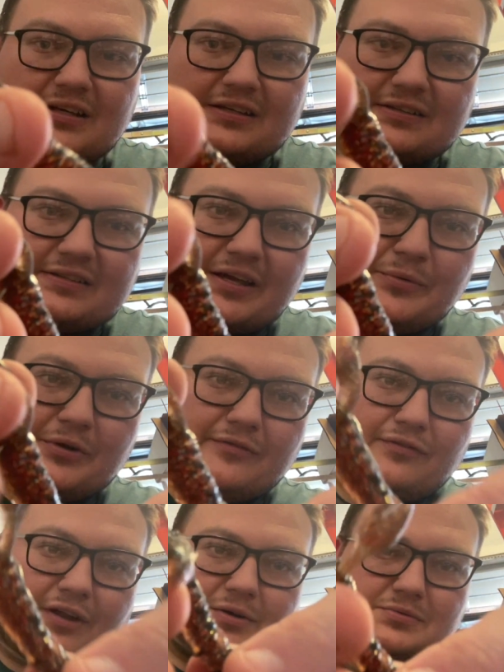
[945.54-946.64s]
Say when it
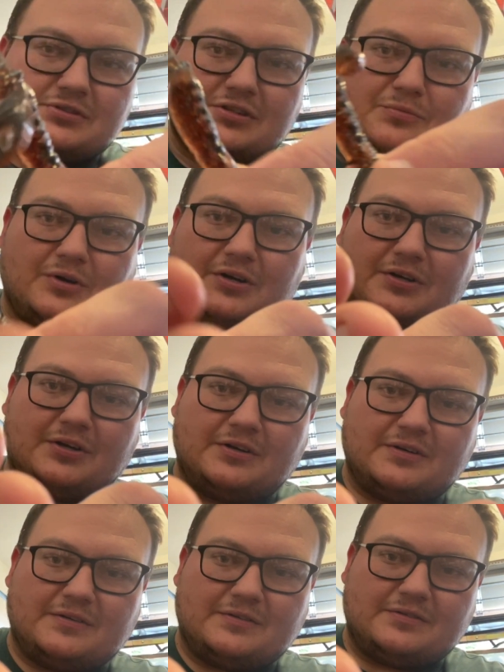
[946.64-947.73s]
floats in the
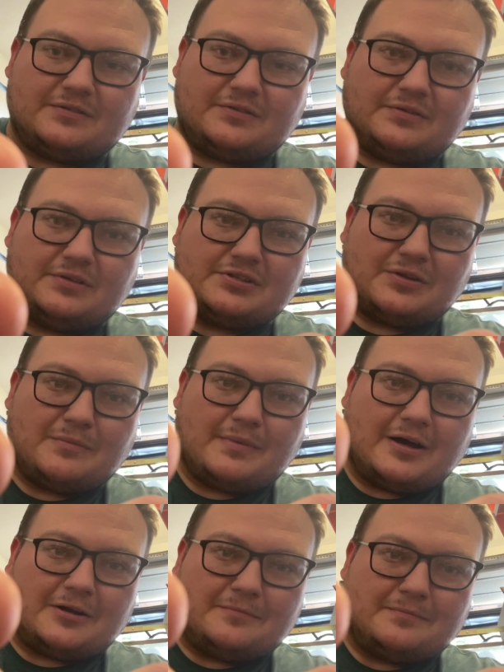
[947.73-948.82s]
water, when it's on the
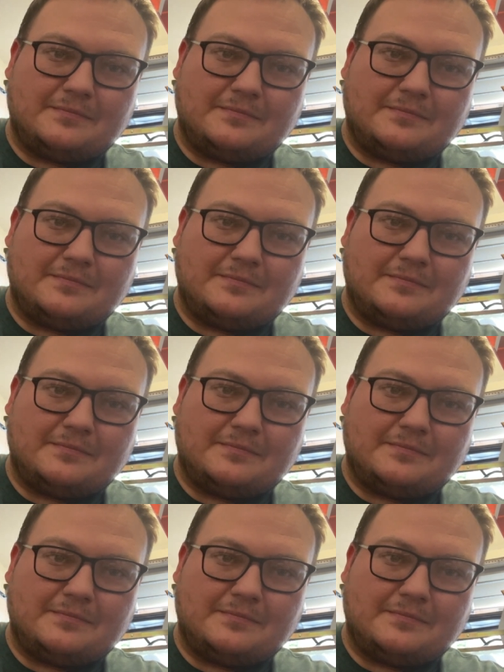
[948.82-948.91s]
bottom,